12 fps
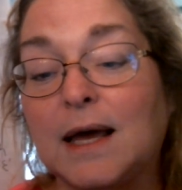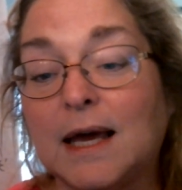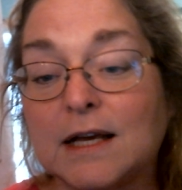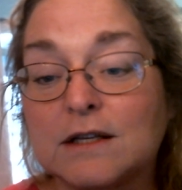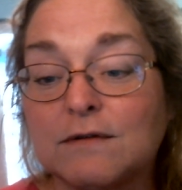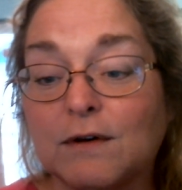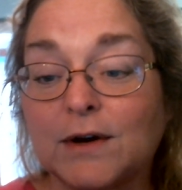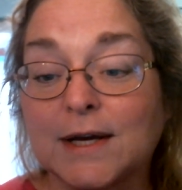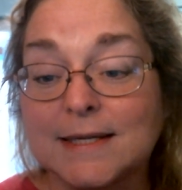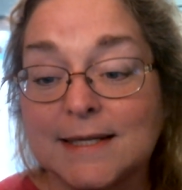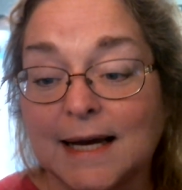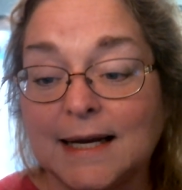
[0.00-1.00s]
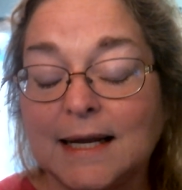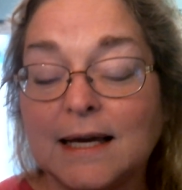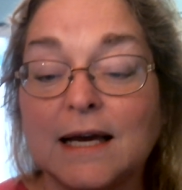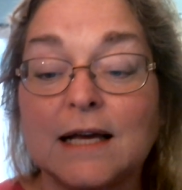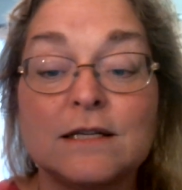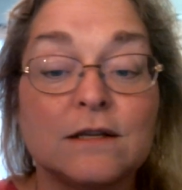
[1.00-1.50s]
it's very exciting.
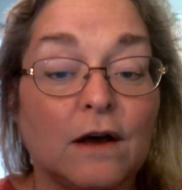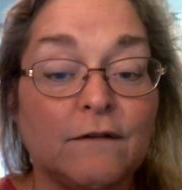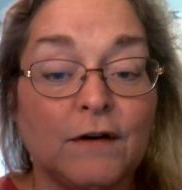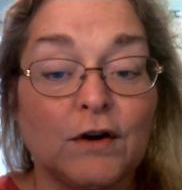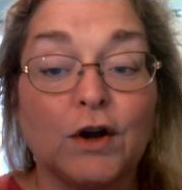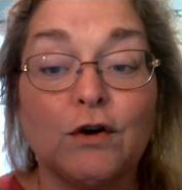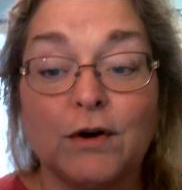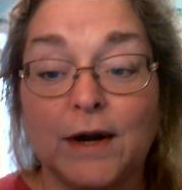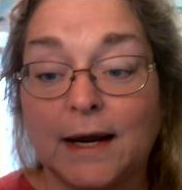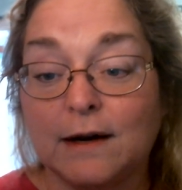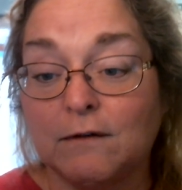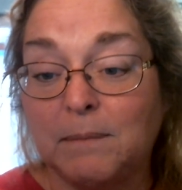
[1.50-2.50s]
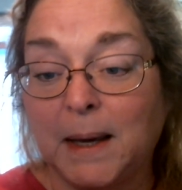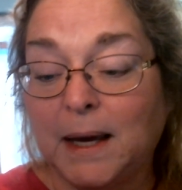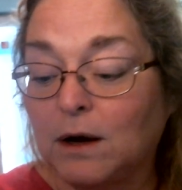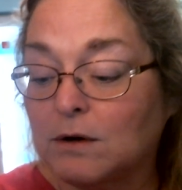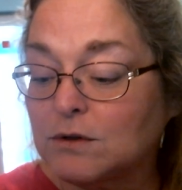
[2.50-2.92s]
It's a very creative pair.